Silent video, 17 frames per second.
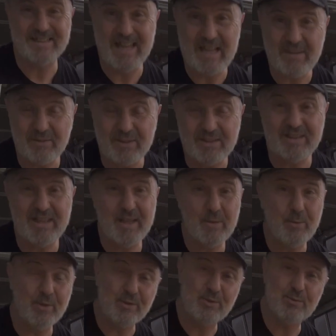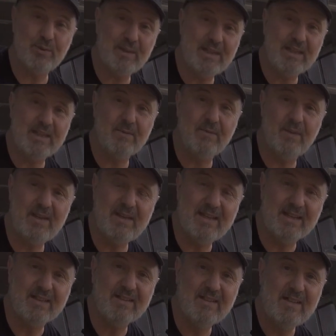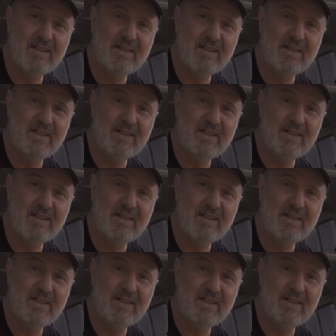and have it in there where it's really convenient.